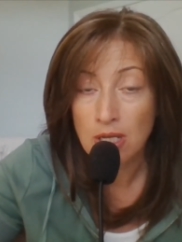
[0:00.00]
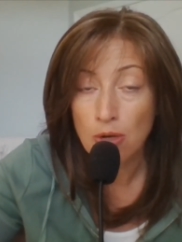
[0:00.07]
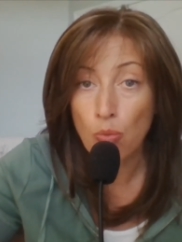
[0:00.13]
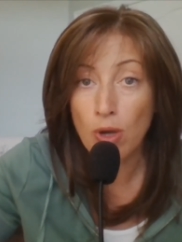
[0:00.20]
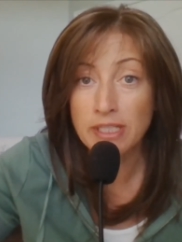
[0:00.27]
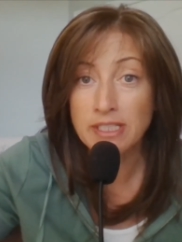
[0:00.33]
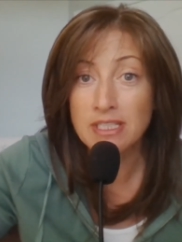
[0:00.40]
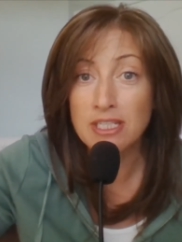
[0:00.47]

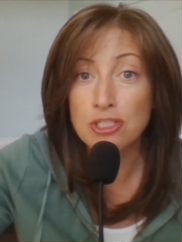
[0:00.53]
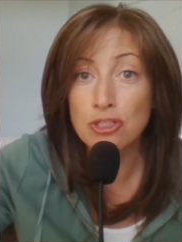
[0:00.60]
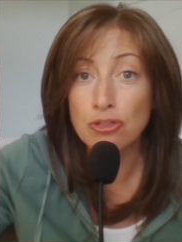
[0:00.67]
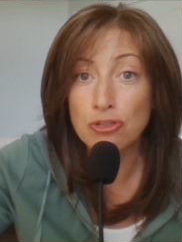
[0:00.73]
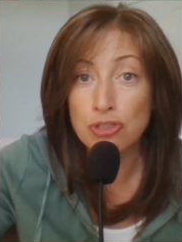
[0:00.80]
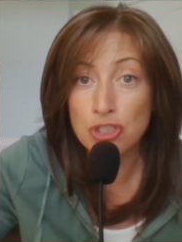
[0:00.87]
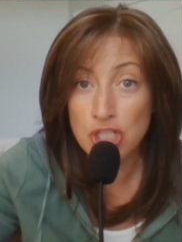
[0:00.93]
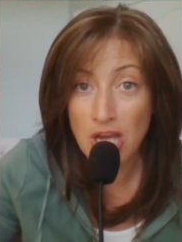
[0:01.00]
What does your
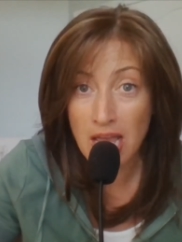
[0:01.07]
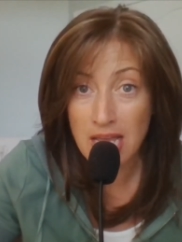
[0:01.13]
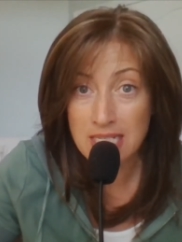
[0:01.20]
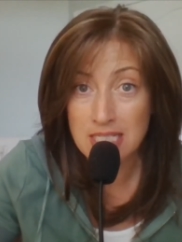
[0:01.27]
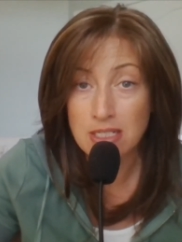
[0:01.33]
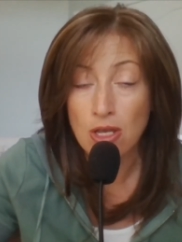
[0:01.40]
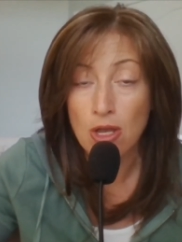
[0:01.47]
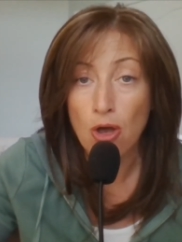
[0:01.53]

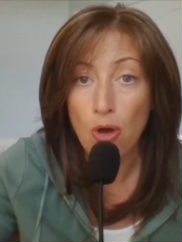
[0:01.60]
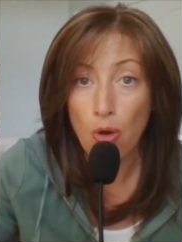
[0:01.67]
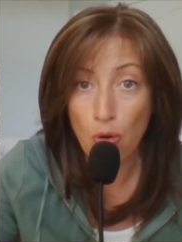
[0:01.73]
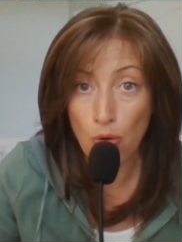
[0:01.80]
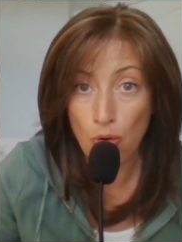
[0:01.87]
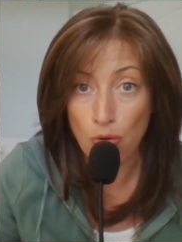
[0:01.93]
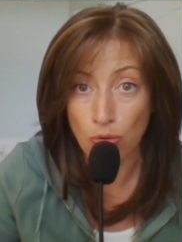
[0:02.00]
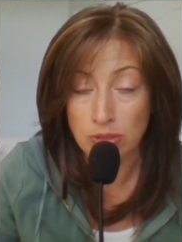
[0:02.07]
chest
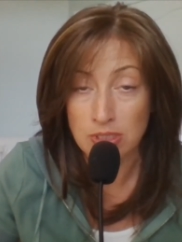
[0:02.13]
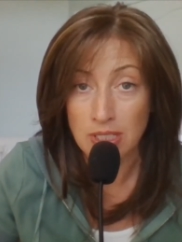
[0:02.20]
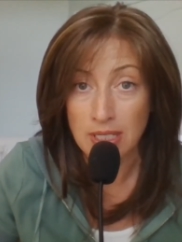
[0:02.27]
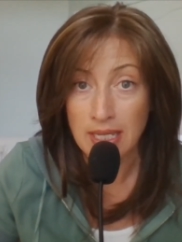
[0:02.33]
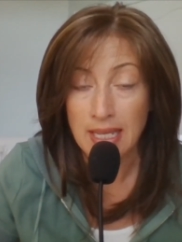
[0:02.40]
hold?